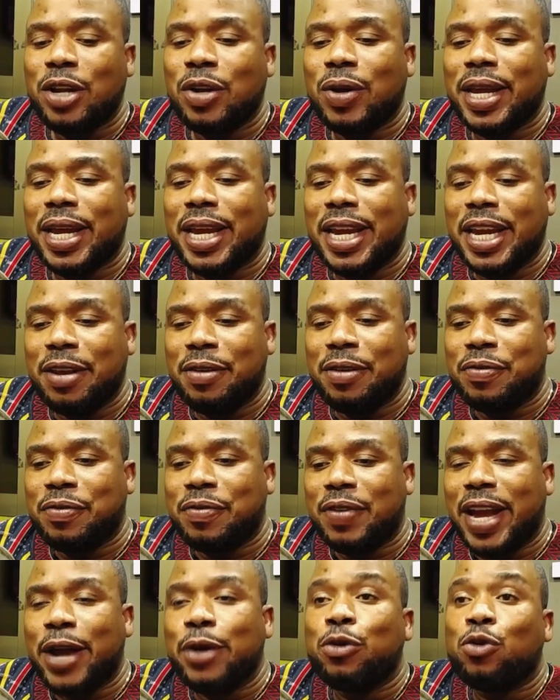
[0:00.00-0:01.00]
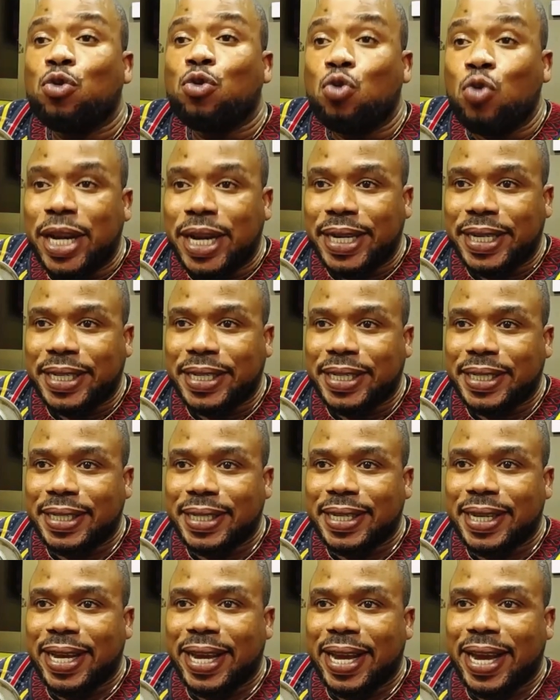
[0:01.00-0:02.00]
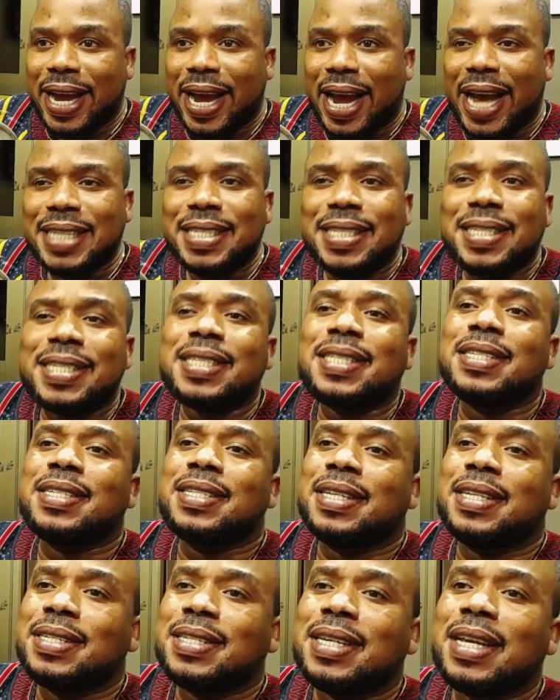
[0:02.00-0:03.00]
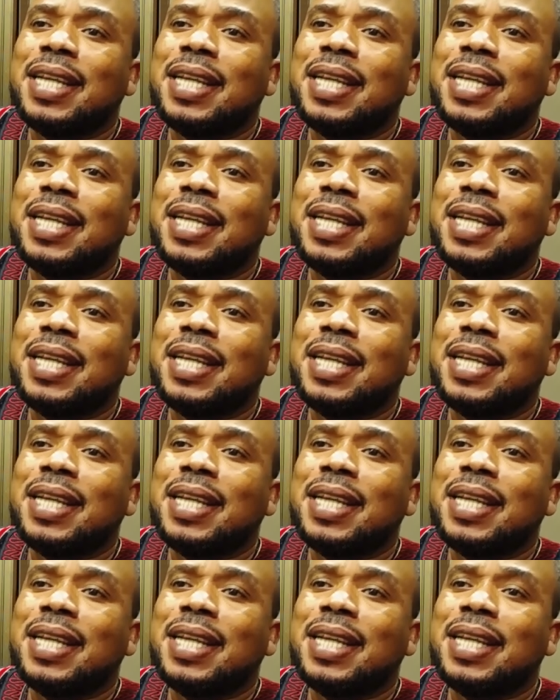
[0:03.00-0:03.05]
you give a ruling as citizens,